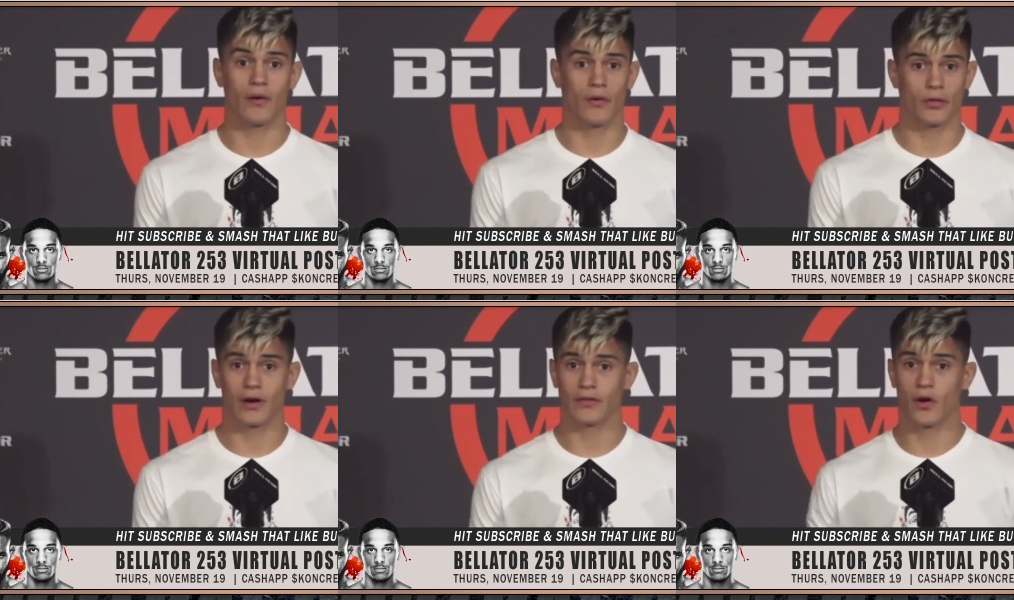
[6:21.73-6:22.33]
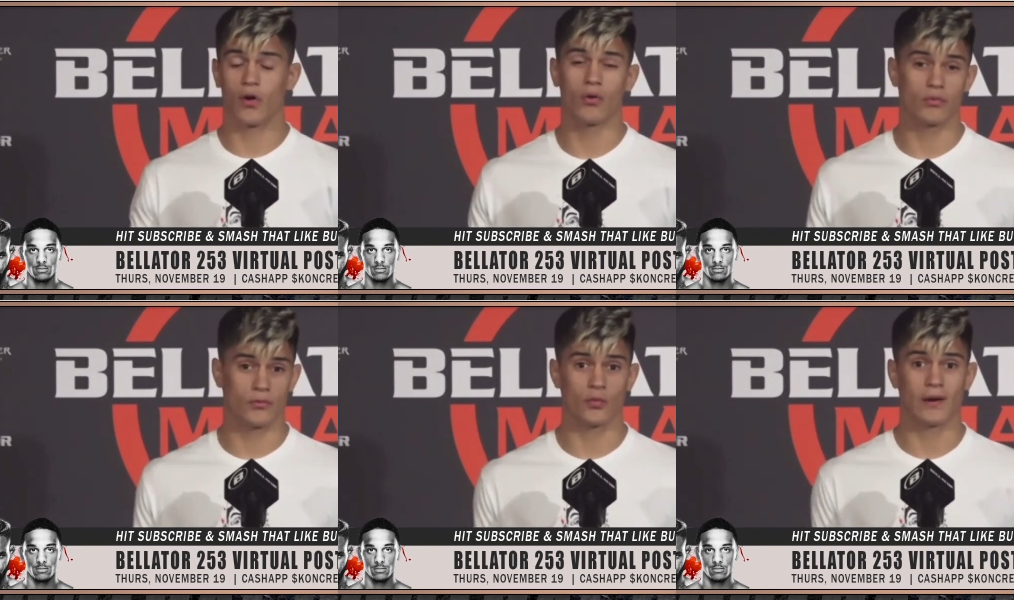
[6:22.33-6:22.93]
Speaker 1: throughout the whole
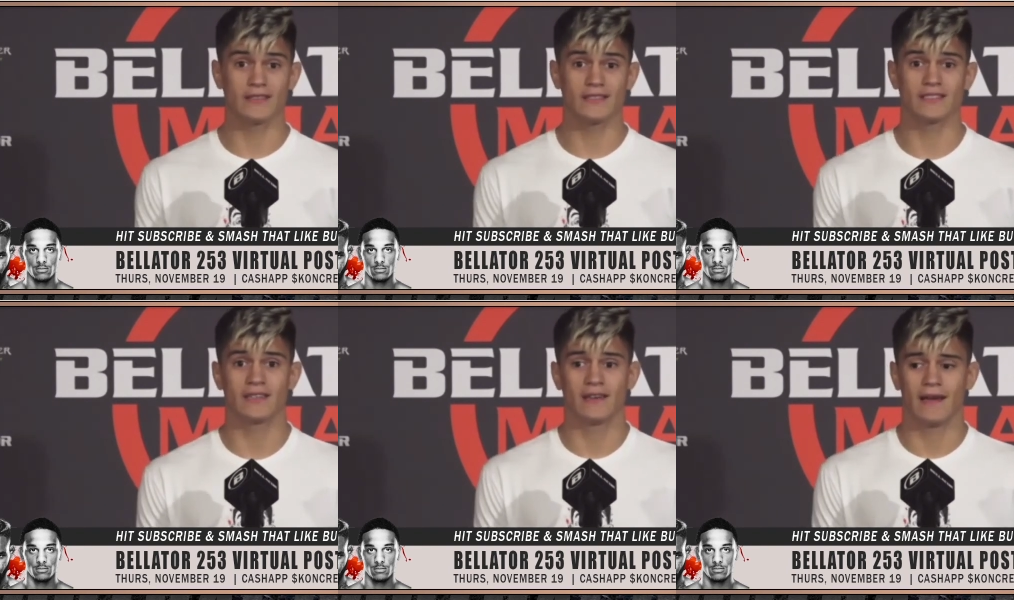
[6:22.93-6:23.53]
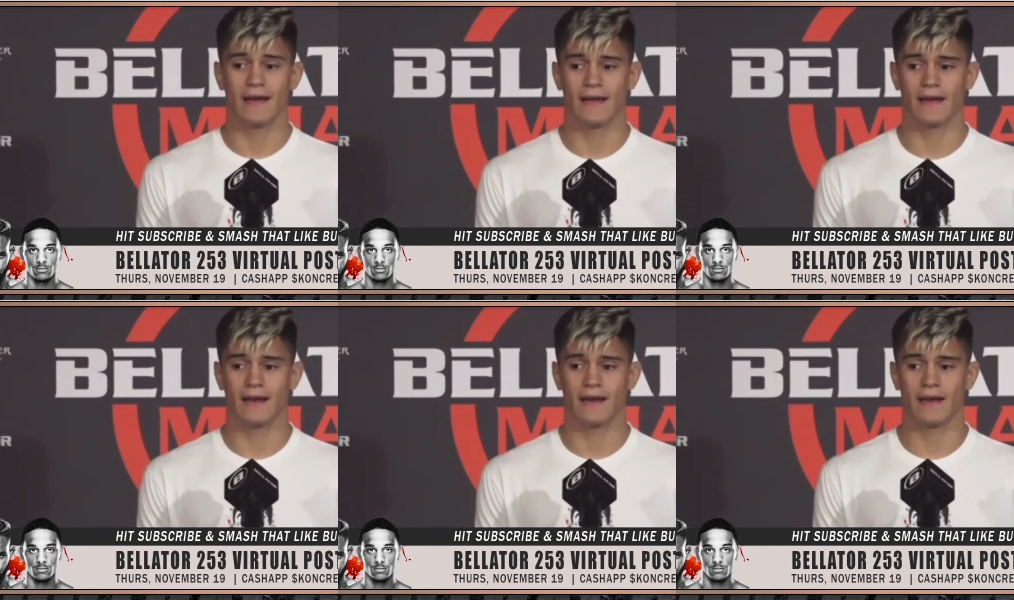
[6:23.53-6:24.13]
two months and
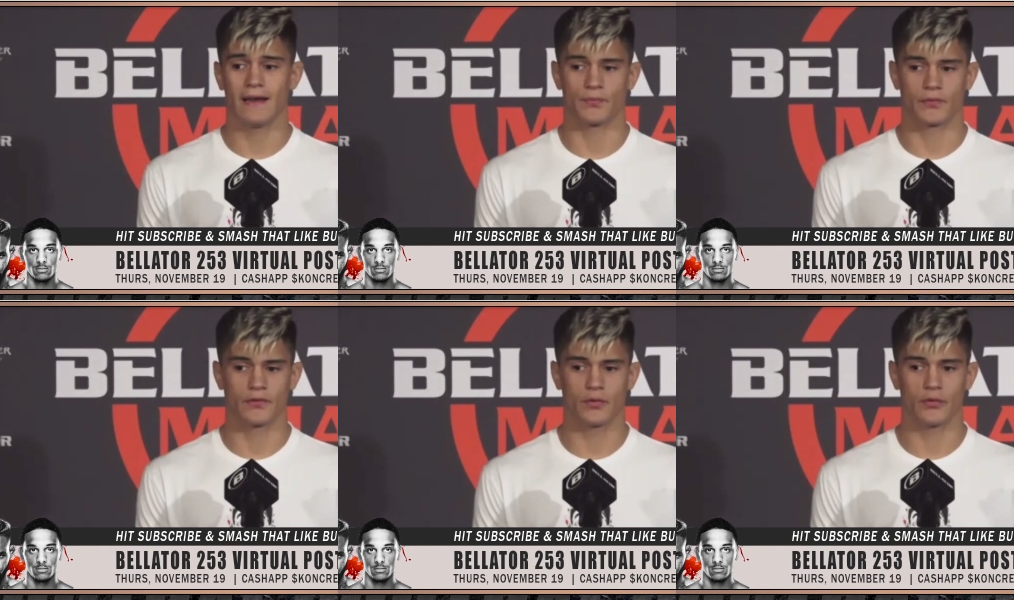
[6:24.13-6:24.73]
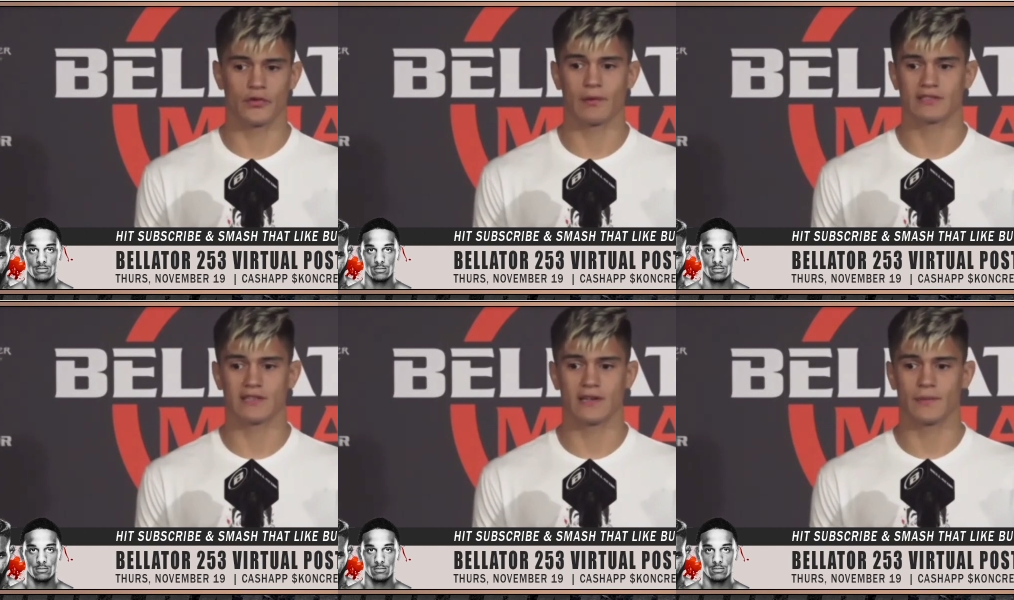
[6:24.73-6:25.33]
um, two three
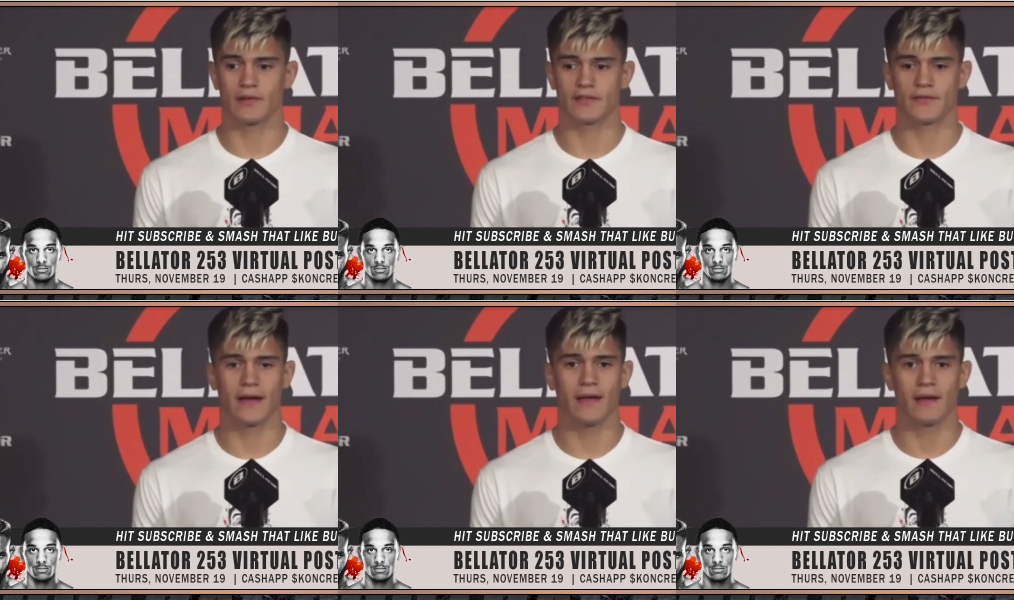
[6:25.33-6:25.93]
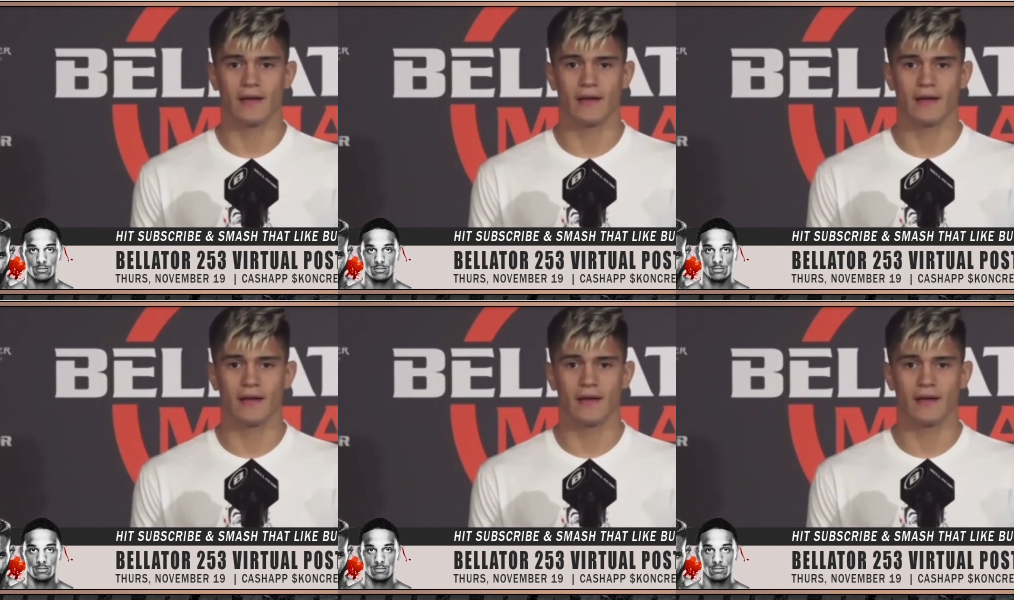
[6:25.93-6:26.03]
months leading up to this fight.